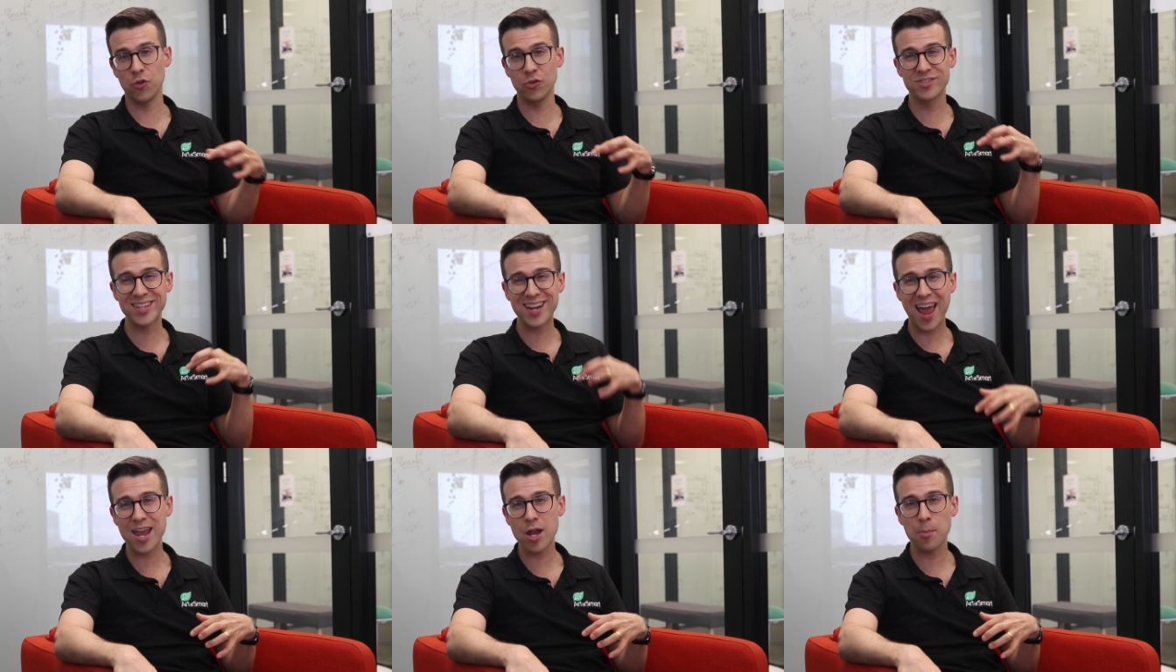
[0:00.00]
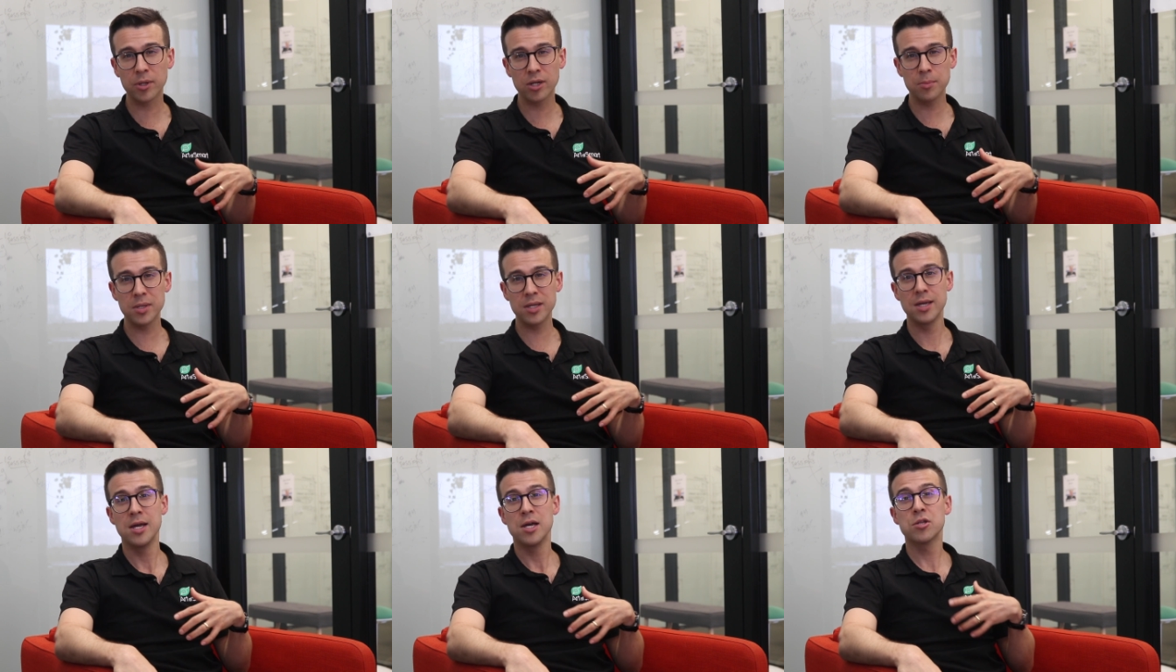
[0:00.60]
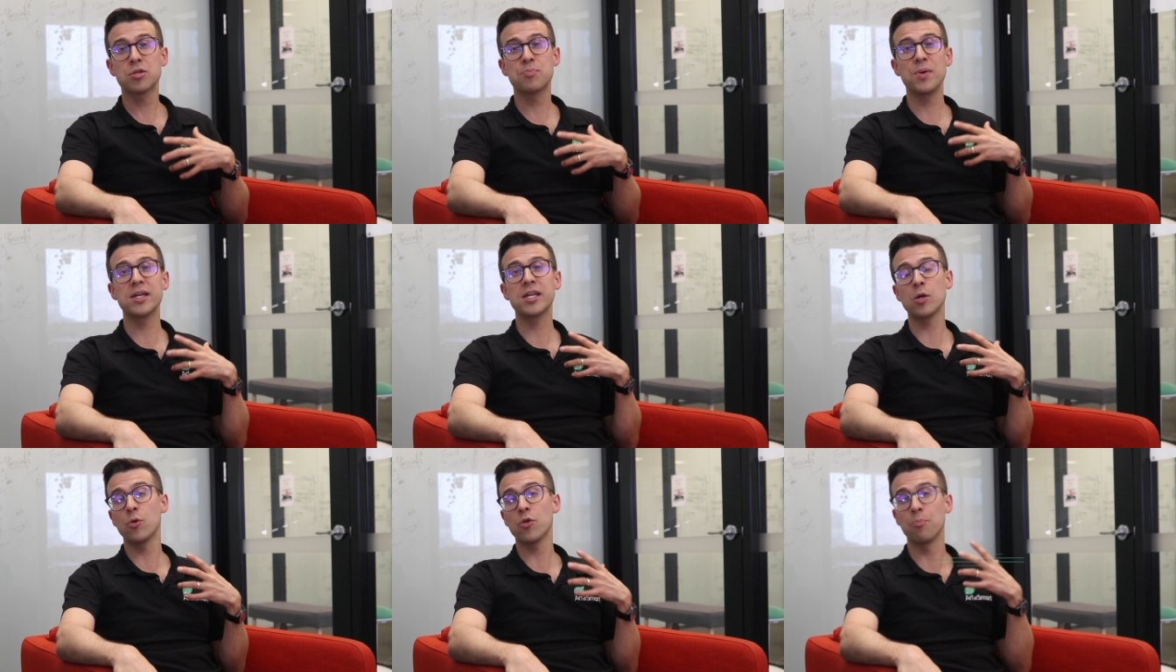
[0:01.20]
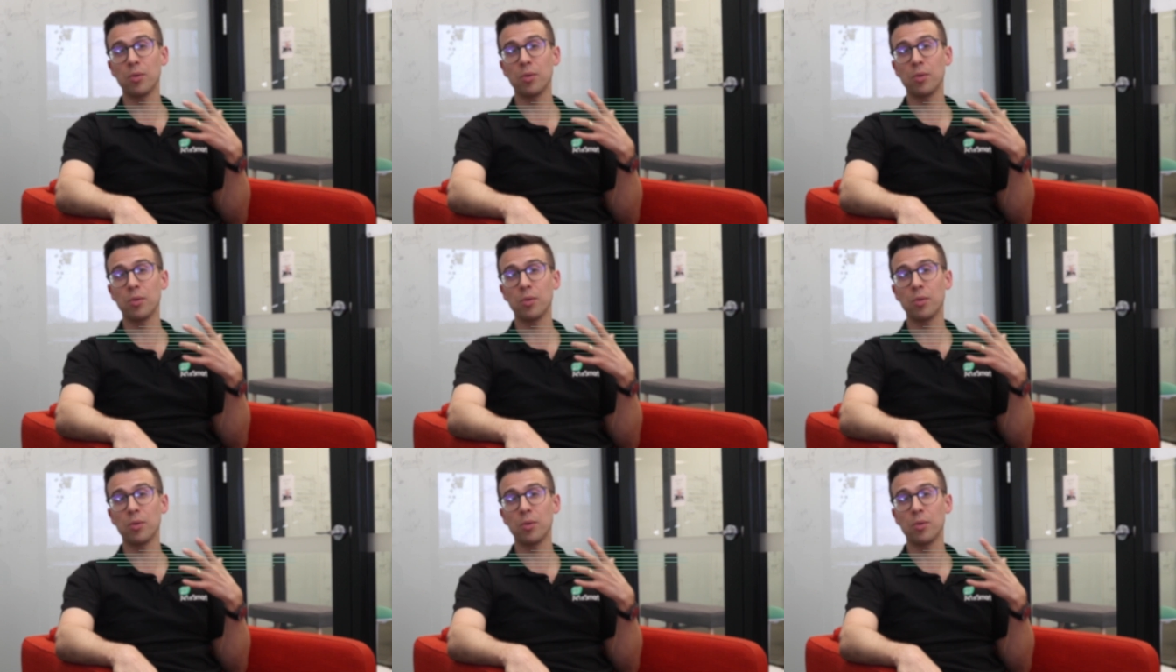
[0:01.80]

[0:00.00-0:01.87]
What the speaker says: and today I'm gonna be speaking with